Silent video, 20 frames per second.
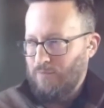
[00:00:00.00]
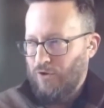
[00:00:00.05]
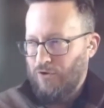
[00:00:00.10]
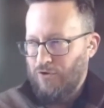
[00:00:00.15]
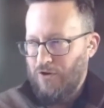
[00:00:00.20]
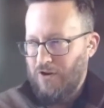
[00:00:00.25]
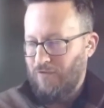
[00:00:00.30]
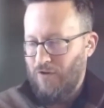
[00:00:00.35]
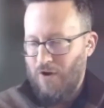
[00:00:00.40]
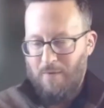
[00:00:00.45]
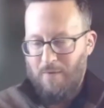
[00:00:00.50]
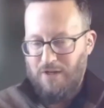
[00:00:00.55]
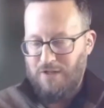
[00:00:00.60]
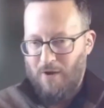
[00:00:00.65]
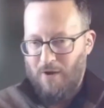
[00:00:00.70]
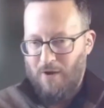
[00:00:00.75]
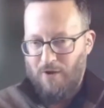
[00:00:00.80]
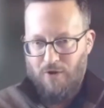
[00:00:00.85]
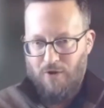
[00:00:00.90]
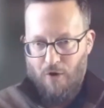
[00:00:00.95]
learning very much
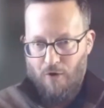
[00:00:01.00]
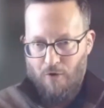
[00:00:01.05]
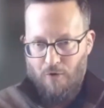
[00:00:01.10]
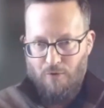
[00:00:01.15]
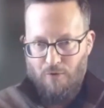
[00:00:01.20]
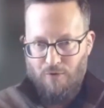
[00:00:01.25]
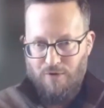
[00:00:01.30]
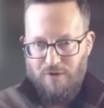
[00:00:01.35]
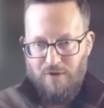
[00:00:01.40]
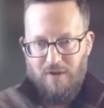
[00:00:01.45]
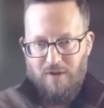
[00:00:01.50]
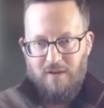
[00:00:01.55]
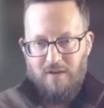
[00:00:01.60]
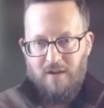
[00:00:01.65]
about code.